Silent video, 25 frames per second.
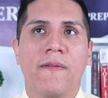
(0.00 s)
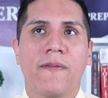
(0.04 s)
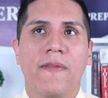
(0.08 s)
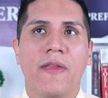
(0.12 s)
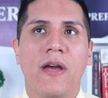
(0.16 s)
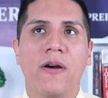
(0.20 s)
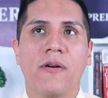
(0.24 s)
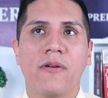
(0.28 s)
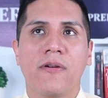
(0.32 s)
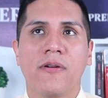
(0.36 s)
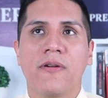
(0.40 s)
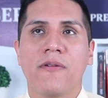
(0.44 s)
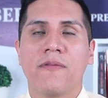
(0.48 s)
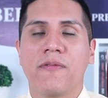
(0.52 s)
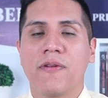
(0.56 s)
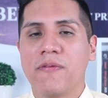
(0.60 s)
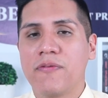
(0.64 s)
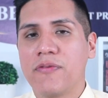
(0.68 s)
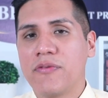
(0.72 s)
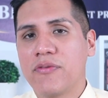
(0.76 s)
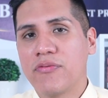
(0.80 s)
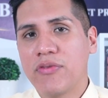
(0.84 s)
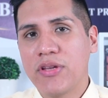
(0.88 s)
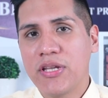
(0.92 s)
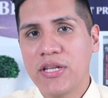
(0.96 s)
Now,
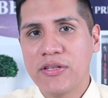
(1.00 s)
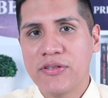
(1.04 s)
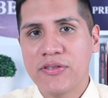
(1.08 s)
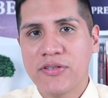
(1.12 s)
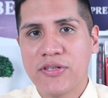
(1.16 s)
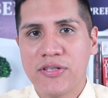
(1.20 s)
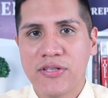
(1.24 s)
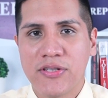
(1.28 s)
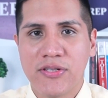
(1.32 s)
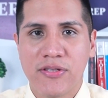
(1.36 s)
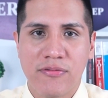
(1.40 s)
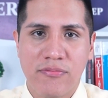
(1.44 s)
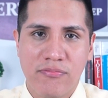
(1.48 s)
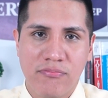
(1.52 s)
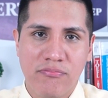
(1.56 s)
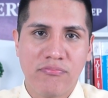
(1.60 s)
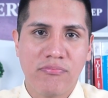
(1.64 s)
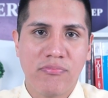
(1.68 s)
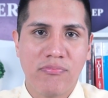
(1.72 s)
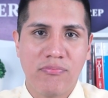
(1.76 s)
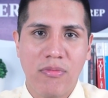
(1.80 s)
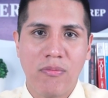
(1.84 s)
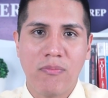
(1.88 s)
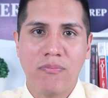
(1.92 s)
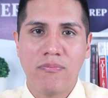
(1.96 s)
50 readings is,
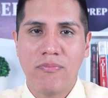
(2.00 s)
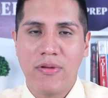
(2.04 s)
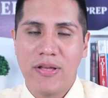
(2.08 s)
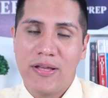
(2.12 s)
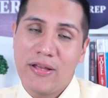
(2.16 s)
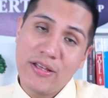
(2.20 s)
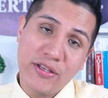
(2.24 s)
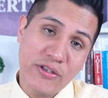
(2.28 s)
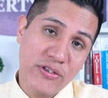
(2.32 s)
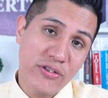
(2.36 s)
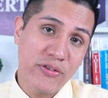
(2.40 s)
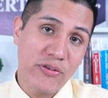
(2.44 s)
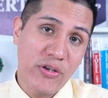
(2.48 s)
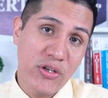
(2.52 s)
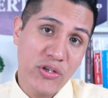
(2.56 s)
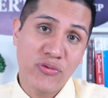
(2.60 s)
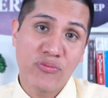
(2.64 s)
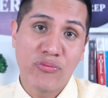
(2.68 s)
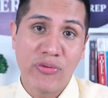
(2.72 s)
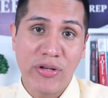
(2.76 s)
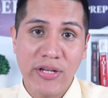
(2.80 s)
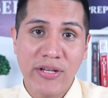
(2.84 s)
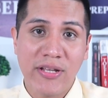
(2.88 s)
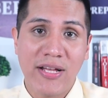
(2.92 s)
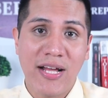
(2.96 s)
each,
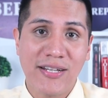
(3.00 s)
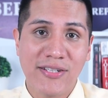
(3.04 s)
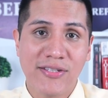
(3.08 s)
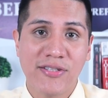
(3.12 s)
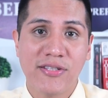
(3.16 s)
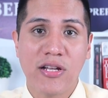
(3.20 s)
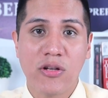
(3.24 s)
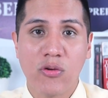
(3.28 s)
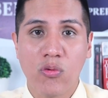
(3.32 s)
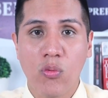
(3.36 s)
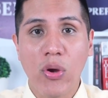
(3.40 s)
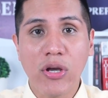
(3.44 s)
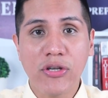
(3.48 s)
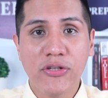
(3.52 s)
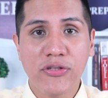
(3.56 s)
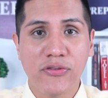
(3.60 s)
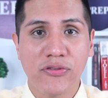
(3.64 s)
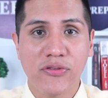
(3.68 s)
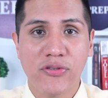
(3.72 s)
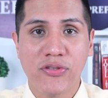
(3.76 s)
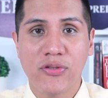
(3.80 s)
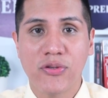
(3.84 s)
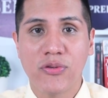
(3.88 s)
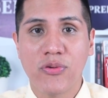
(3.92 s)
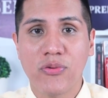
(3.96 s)
each reading has 10
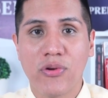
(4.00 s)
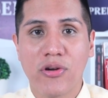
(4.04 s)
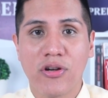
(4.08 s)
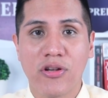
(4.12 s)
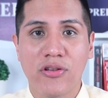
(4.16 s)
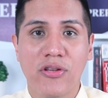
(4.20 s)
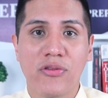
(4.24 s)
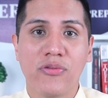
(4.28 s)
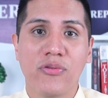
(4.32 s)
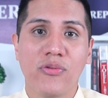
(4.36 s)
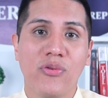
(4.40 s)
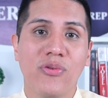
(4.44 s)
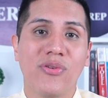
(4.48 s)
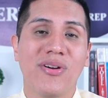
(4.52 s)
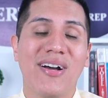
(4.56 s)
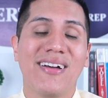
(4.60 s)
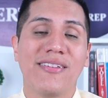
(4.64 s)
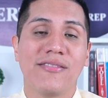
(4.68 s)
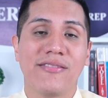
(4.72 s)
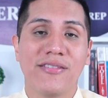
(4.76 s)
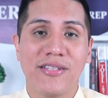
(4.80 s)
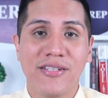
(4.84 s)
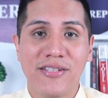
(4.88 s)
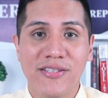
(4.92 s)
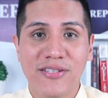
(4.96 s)
questions, so you're gonna do
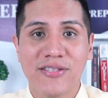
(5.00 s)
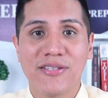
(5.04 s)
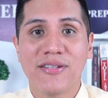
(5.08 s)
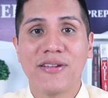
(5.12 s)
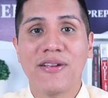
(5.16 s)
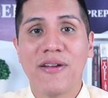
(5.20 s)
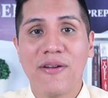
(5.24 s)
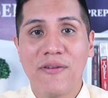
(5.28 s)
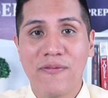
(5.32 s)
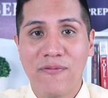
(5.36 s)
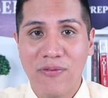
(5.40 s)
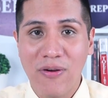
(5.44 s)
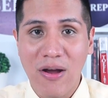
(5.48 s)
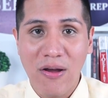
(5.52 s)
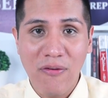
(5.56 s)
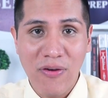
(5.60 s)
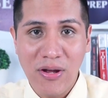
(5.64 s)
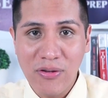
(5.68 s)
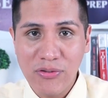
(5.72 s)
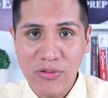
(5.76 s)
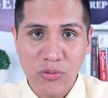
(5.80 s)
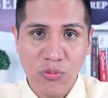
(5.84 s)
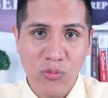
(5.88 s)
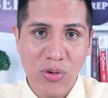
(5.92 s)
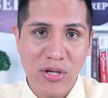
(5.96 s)
at least
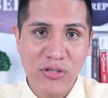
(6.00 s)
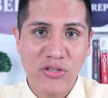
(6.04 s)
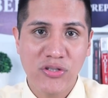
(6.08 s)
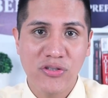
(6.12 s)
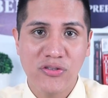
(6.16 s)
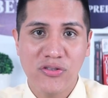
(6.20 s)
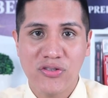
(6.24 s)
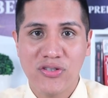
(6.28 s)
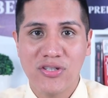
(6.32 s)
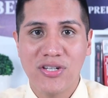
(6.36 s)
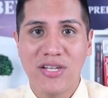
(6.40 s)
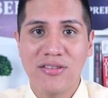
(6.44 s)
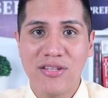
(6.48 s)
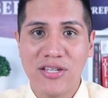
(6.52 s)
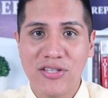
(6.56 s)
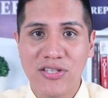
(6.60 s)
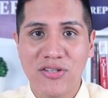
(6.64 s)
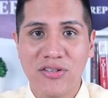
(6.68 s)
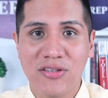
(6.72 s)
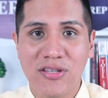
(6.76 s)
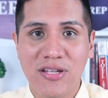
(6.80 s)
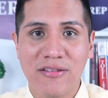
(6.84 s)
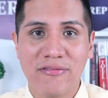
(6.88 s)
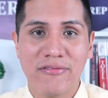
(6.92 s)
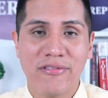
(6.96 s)
500 questions, and that's
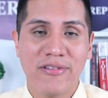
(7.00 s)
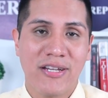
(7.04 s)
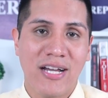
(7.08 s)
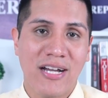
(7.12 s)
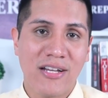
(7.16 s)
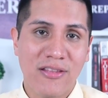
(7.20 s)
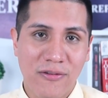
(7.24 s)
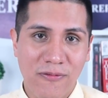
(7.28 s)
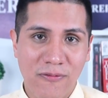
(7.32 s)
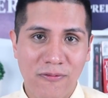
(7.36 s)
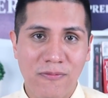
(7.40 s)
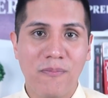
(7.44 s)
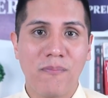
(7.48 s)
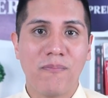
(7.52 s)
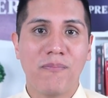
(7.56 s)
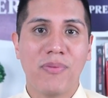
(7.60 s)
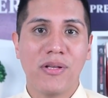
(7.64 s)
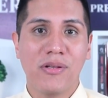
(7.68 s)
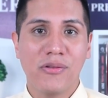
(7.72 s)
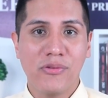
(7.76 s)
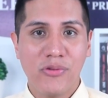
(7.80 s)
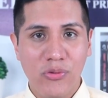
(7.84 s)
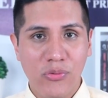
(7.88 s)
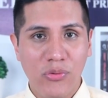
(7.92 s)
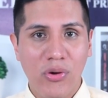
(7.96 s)
gonna kind of
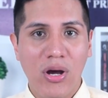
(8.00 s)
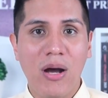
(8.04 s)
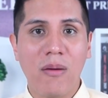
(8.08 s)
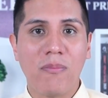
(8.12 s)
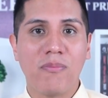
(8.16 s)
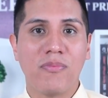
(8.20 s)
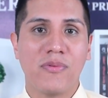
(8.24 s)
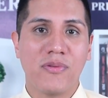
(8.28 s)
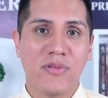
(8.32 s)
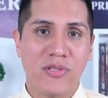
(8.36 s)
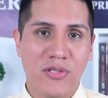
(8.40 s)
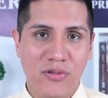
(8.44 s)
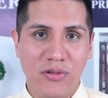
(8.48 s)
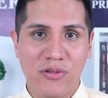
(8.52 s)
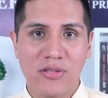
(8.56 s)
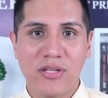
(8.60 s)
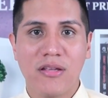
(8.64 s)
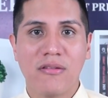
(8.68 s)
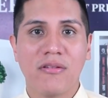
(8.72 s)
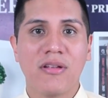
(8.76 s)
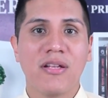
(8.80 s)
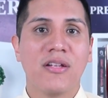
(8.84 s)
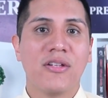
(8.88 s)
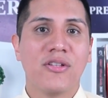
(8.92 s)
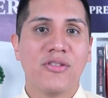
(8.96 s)
build you up. It's
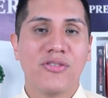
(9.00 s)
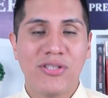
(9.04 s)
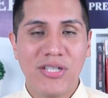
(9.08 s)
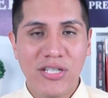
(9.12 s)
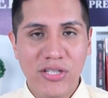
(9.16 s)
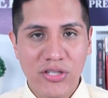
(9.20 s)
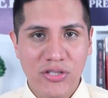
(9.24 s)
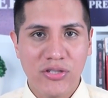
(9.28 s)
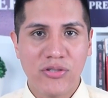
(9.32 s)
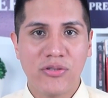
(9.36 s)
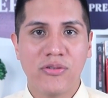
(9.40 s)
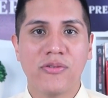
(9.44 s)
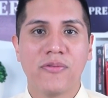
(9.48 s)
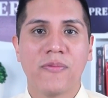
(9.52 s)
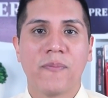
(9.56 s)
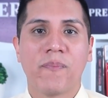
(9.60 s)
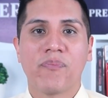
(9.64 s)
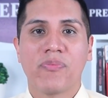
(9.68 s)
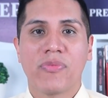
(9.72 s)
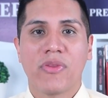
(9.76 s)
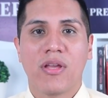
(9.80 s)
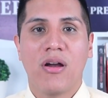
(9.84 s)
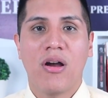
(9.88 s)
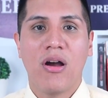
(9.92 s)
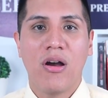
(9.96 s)
gonna teach you
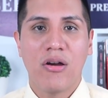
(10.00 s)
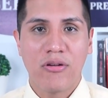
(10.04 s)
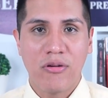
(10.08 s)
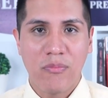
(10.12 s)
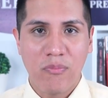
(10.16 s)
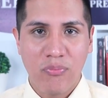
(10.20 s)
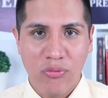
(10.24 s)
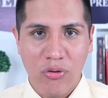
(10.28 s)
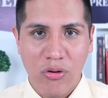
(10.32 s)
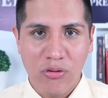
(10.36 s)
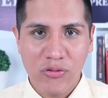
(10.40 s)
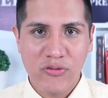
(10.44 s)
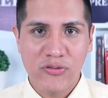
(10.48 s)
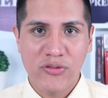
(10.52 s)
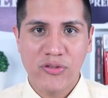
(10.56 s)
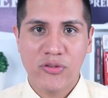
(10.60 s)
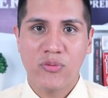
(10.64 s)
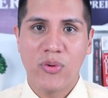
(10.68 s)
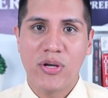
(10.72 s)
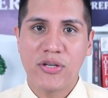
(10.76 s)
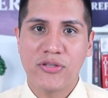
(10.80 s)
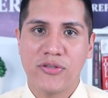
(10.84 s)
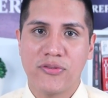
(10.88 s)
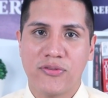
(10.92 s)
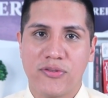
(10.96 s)
how to approach these
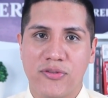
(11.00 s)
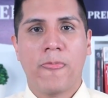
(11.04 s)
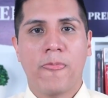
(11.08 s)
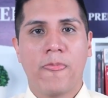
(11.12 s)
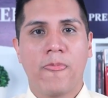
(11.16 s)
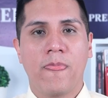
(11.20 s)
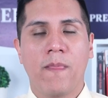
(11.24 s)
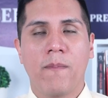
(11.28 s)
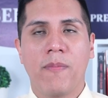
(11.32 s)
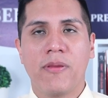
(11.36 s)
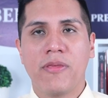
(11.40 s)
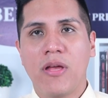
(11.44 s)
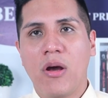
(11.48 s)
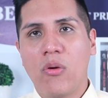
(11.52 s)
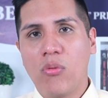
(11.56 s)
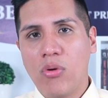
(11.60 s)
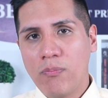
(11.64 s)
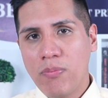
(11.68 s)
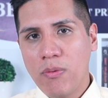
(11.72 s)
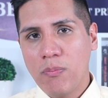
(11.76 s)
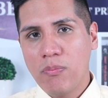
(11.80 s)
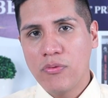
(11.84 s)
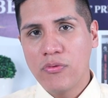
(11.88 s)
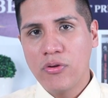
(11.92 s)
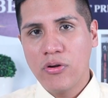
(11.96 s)
questions. But now
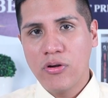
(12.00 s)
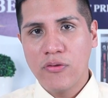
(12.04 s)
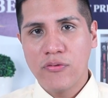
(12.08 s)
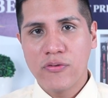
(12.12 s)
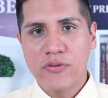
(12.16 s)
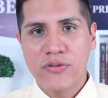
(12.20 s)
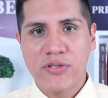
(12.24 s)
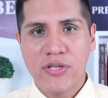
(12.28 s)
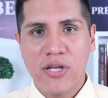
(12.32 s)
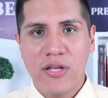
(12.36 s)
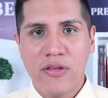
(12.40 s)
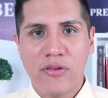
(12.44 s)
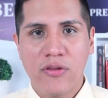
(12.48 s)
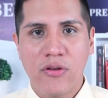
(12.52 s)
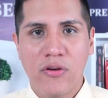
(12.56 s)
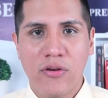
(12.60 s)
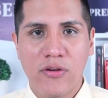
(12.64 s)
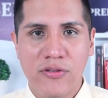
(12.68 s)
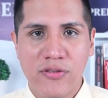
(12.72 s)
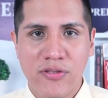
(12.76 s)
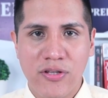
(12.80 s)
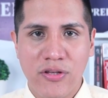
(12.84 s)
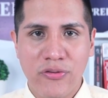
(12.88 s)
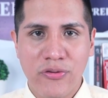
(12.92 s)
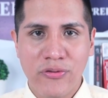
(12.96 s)
what people don't understand though
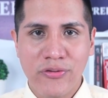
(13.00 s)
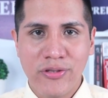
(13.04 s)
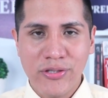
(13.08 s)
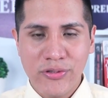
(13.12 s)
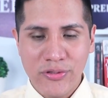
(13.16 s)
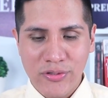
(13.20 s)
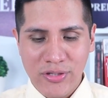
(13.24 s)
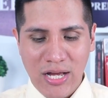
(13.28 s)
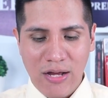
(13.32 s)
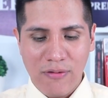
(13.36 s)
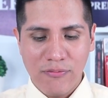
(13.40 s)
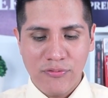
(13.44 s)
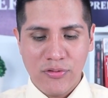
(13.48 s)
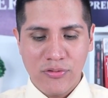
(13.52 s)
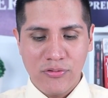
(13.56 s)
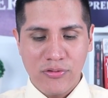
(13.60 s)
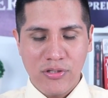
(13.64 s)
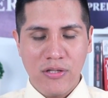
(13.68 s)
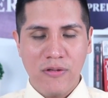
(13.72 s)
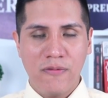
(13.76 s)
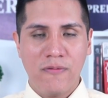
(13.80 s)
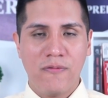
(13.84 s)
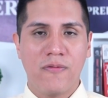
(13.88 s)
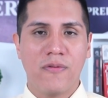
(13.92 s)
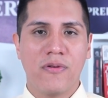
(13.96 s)
is that you need to have two
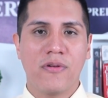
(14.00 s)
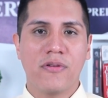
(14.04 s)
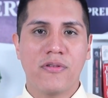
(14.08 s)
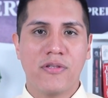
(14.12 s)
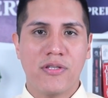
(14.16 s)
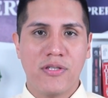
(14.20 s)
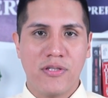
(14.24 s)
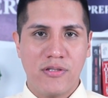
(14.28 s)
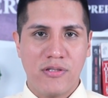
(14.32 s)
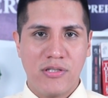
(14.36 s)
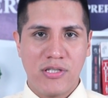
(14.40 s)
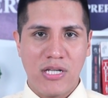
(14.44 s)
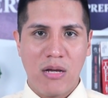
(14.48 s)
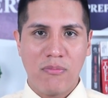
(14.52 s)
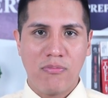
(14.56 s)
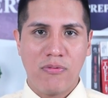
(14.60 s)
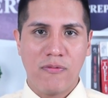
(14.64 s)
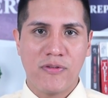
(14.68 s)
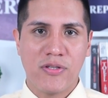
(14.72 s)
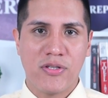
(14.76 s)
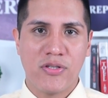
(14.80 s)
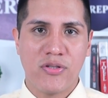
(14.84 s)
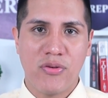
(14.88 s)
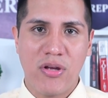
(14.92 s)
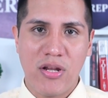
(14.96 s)
different type
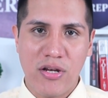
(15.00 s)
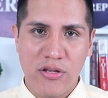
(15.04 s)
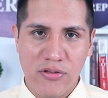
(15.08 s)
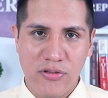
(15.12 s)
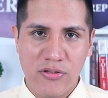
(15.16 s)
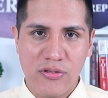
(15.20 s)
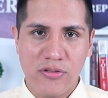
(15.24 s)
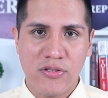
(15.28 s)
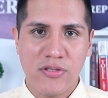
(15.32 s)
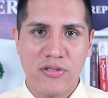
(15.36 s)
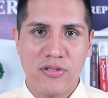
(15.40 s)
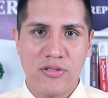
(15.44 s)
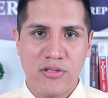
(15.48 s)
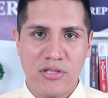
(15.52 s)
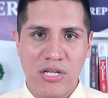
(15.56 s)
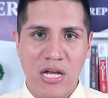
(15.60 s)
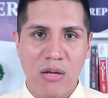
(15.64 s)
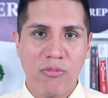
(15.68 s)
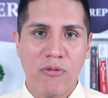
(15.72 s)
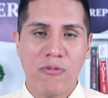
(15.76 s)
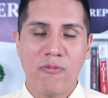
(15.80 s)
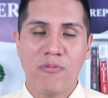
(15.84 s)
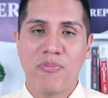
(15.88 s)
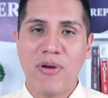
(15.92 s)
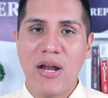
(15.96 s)
of strategies,
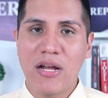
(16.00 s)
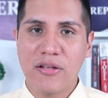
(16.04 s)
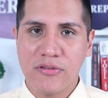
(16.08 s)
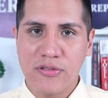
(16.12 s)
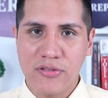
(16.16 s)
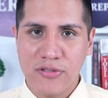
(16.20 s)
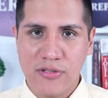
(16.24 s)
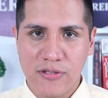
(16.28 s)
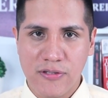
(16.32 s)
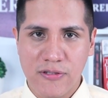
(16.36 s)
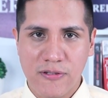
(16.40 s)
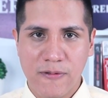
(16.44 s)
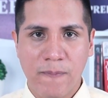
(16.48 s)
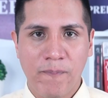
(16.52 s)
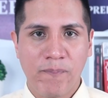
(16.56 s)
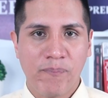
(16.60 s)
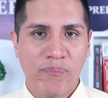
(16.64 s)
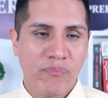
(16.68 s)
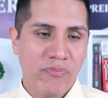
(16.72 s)
type of practices.